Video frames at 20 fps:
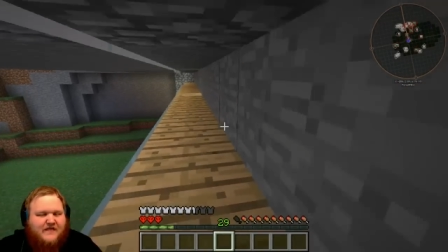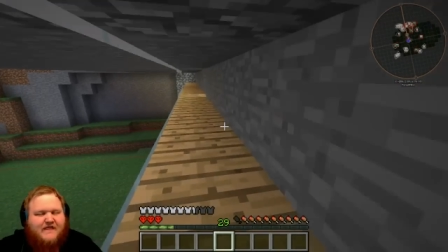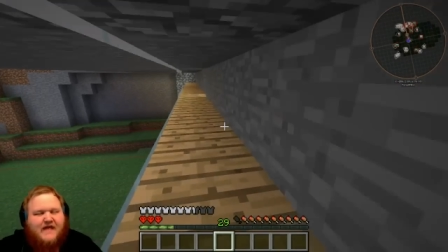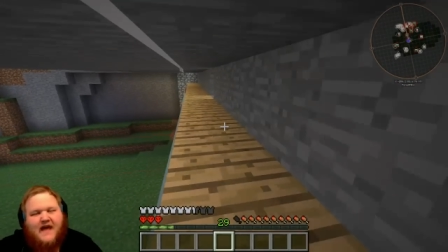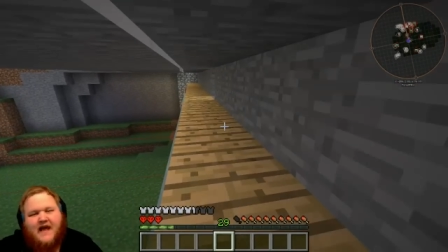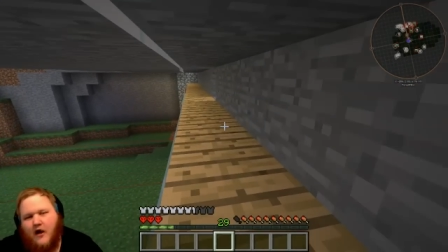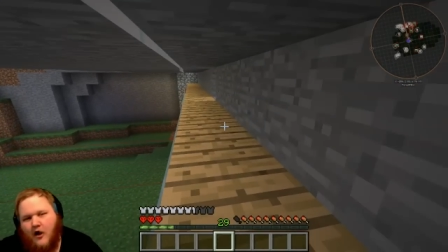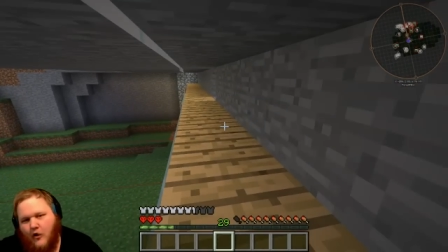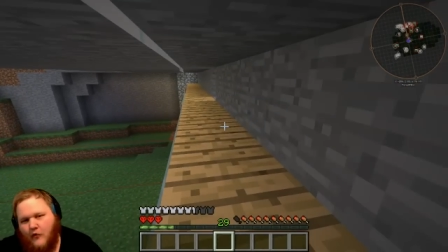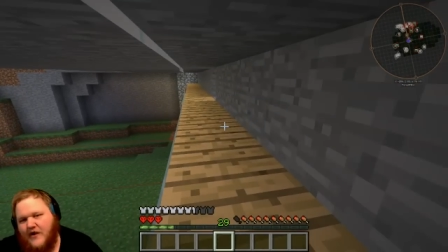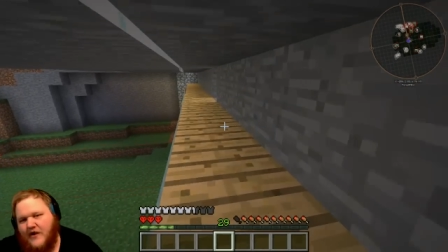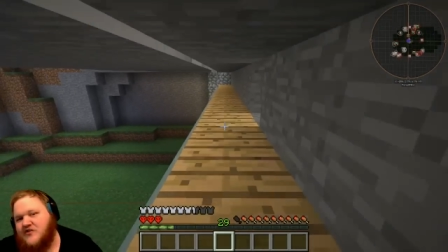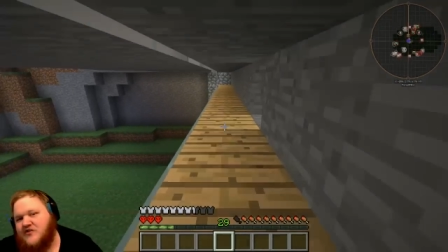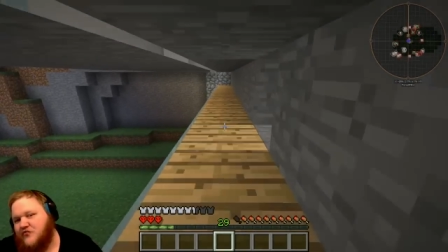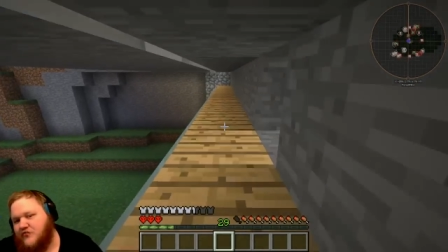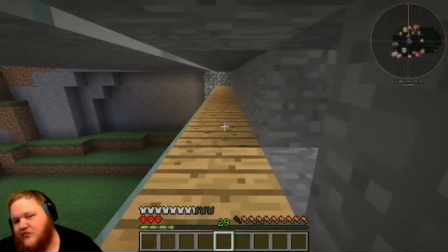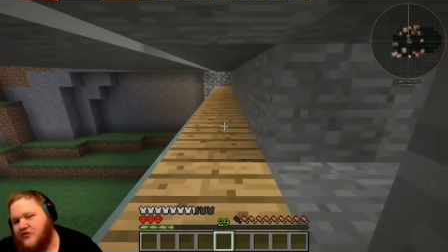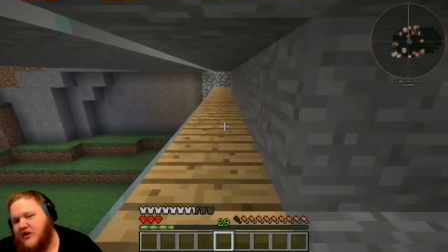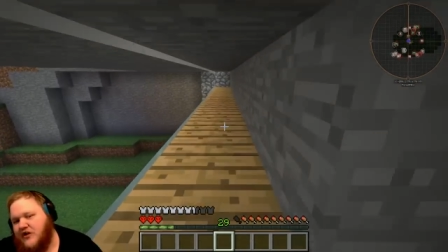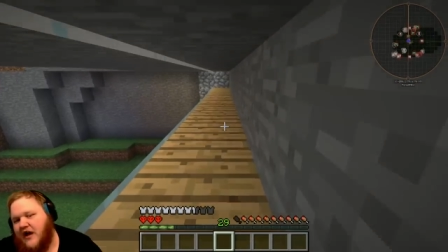they always
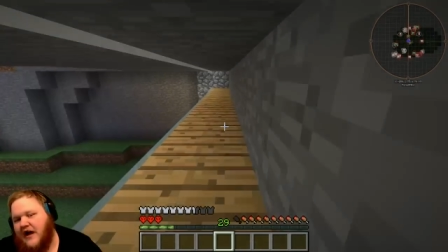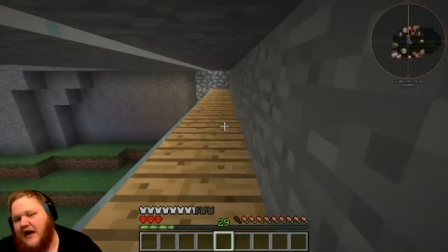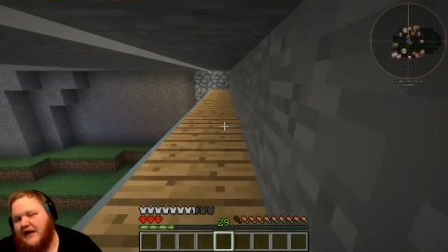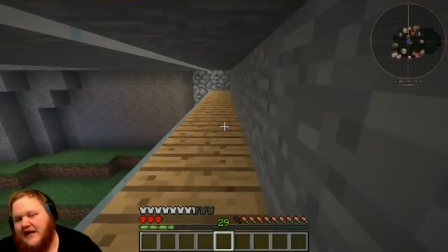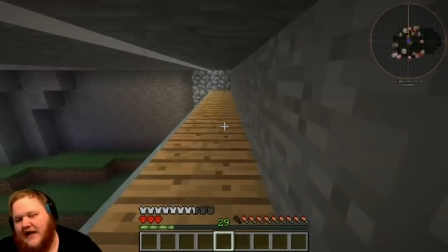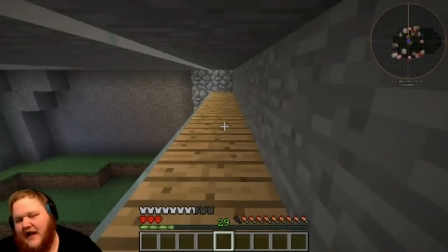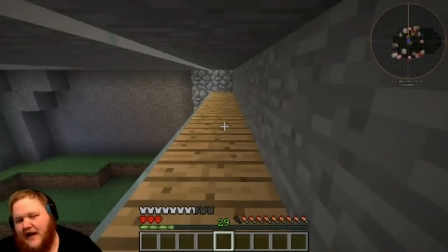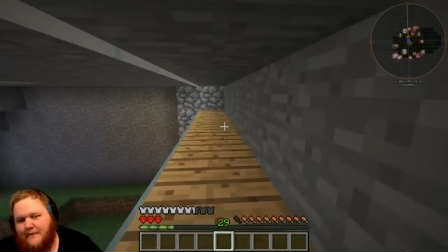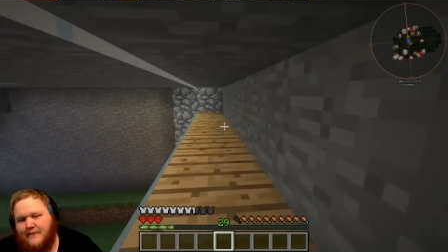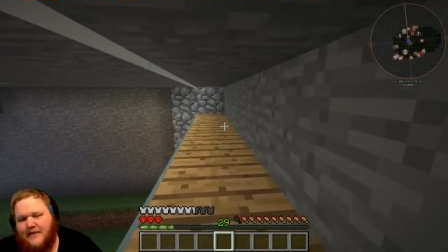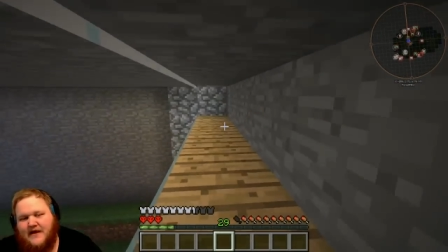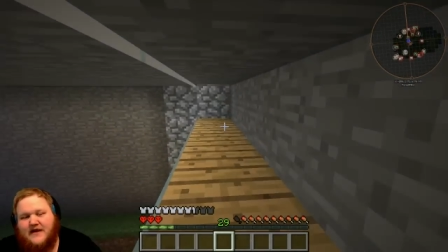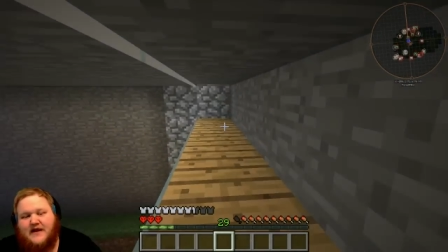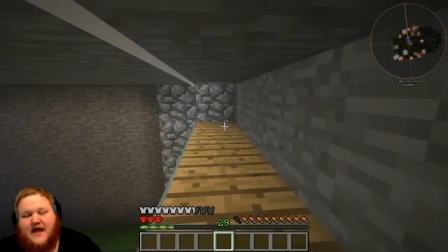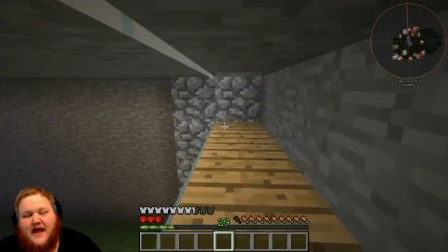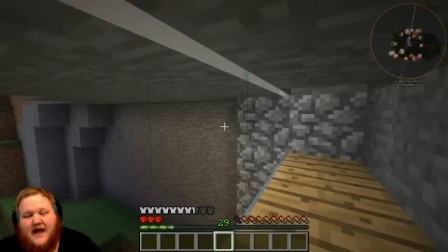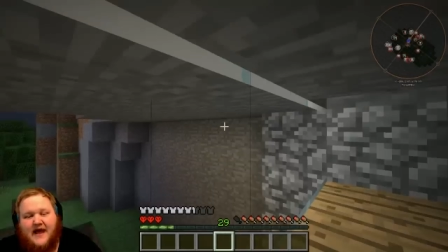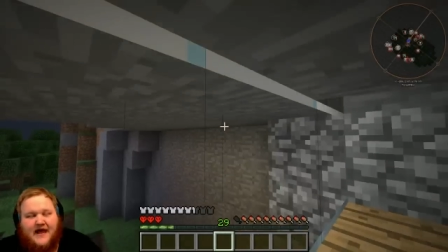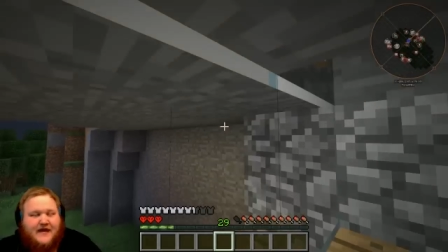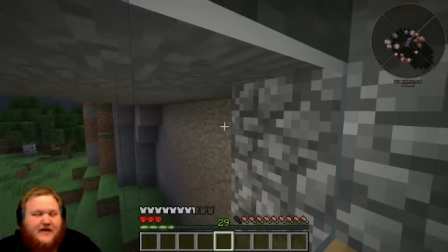uh, comment,
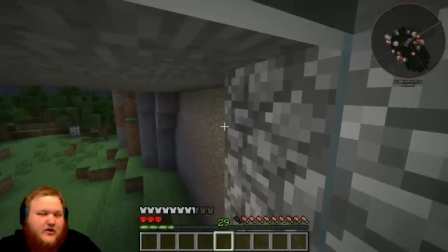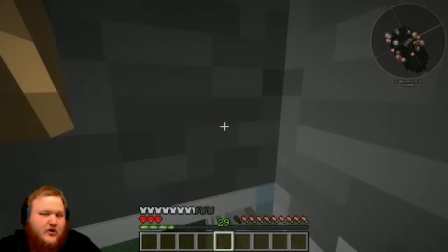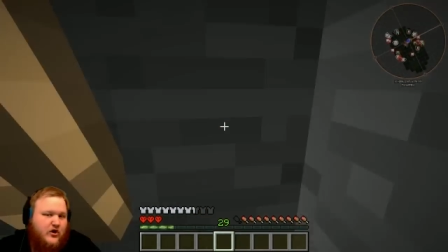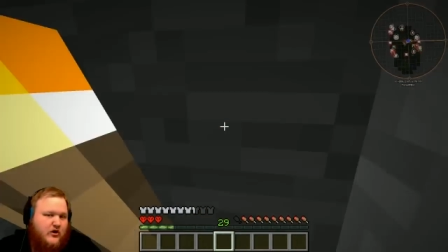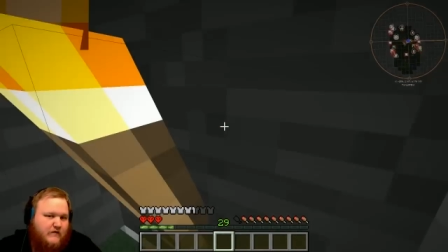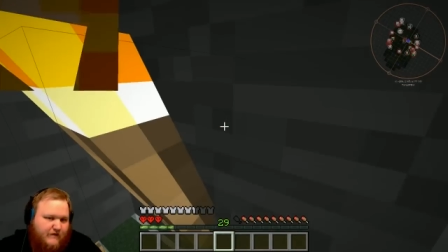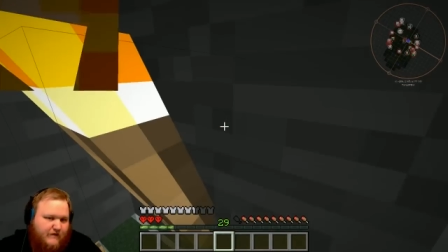hey, good